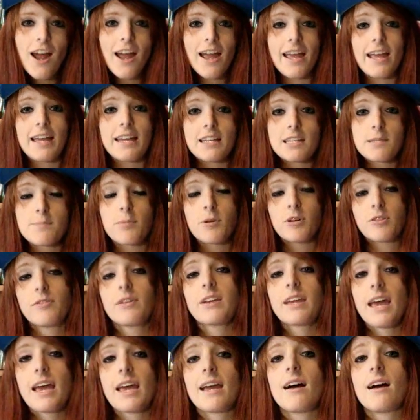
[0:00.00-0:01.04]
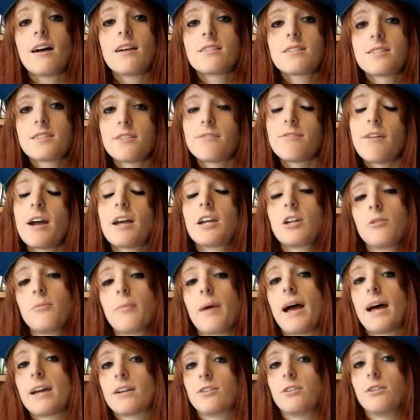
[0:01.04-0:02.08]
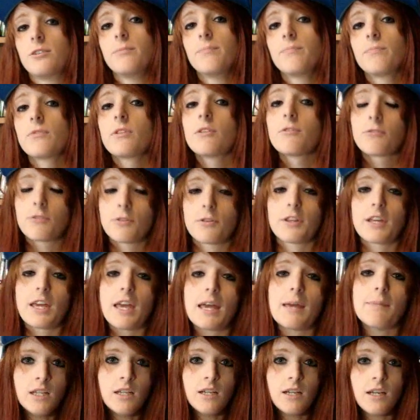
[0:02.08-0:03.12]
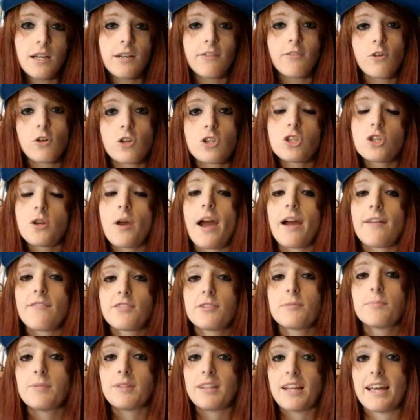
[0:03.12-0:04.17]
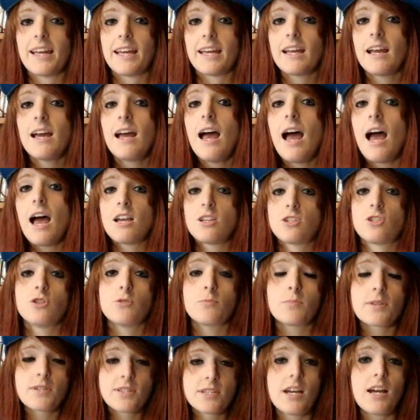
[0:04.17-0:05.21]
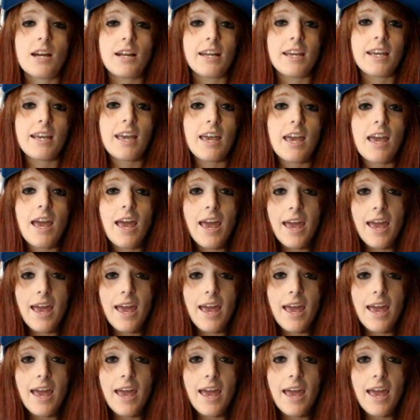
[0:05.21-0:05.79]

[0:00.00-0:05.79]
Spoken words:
And it's Perfect Chaos, the final battle for the game. And of course you have to play as Super Sonic.